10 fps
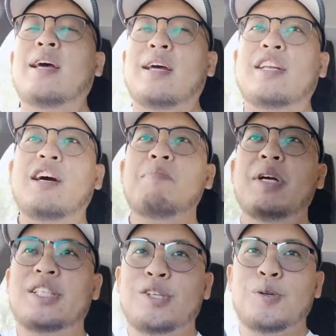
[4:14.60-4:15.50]

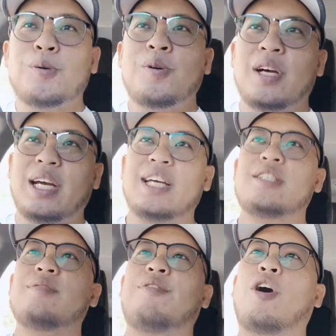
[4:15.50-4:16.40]
number 2
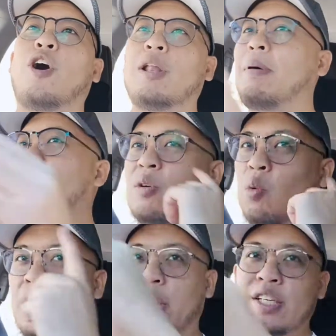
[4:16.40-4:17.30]
is all about the
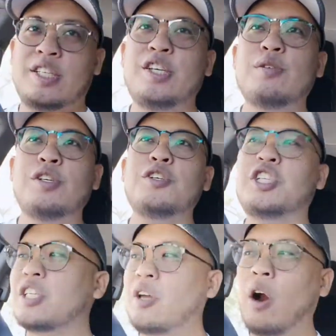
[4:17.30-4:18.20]
words. You
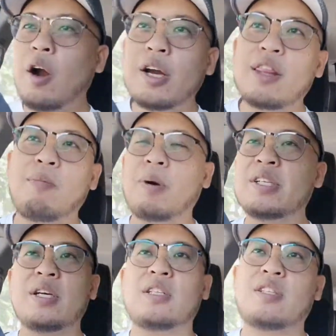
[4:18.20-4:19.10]
just heard the
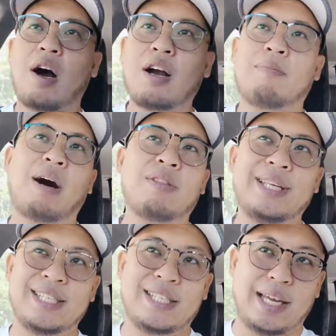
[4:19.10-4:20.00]
person talk about
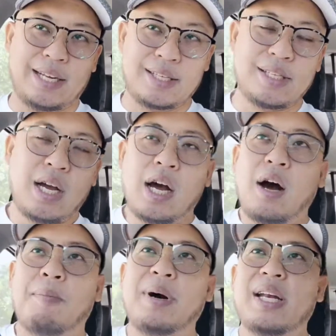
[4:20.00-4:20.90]
these things.
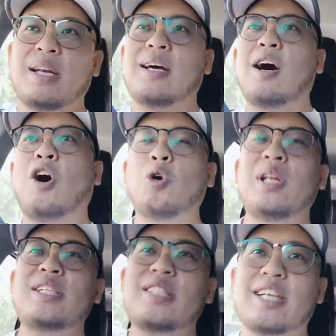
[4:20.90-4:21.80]
But
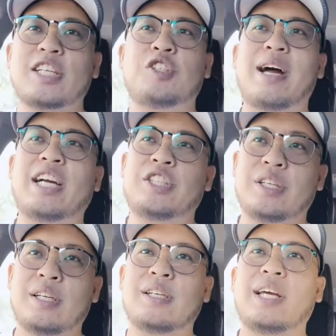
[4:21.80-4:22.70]
holistic
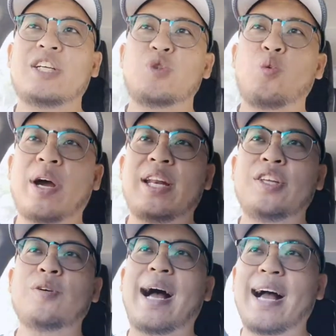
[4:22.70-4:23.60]
attraction is when
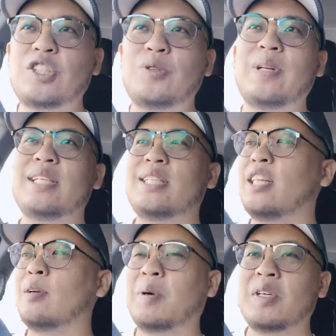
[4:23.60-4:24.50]
you actually see
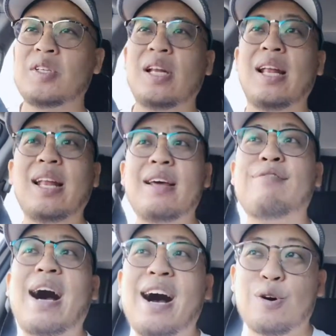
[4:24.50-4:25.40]
the person live
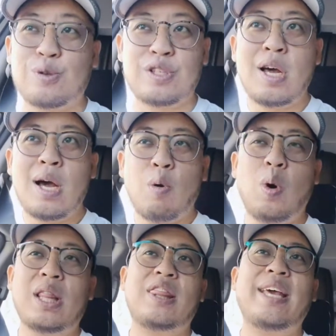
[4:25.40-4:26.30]
out
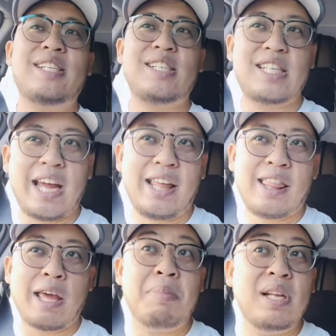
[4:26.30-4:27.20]
what they say
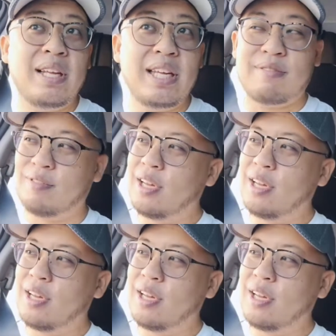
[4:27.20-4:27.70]
they believe.